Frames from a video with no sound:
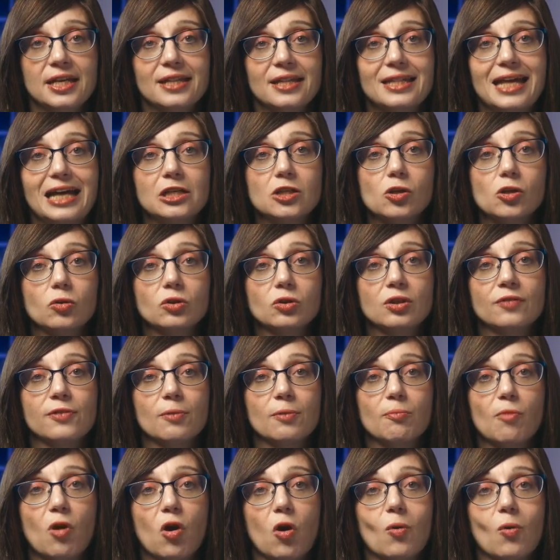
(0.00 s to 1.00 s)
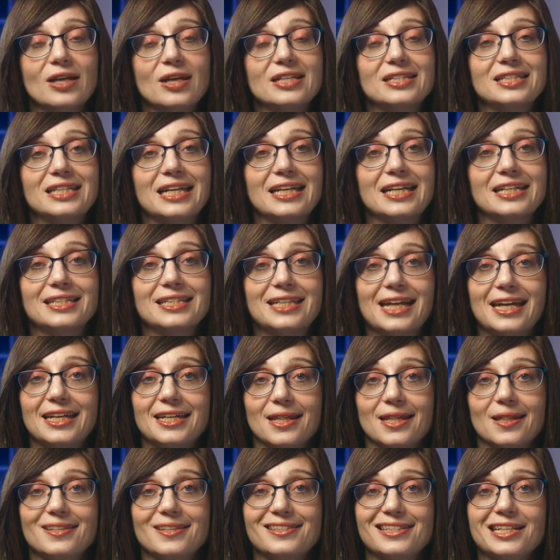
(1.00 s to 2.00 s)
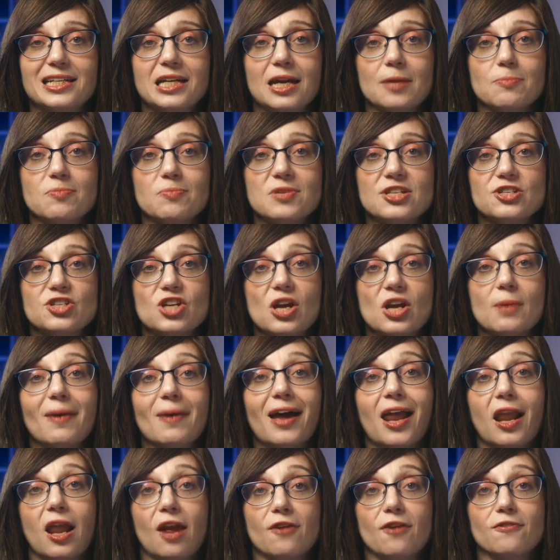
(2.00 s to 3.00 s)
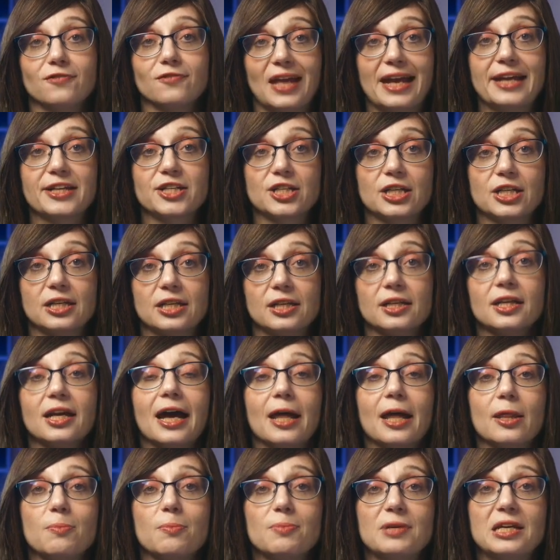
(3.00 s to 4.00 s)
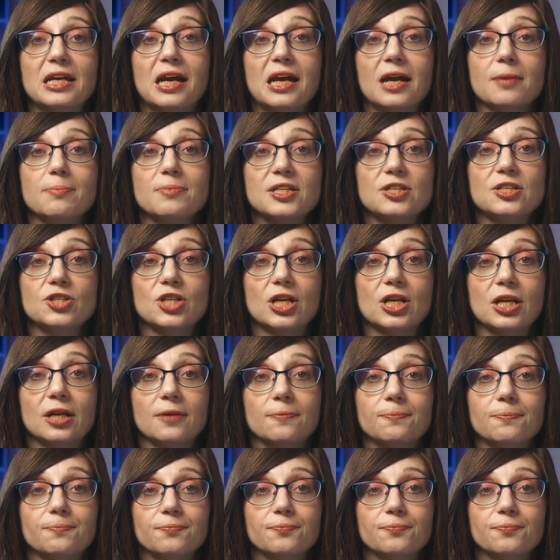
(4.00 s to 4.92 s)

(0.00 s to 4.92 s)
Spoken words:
The goal of them all is to extend at the DIPJ but allow flexion at the PIPJ.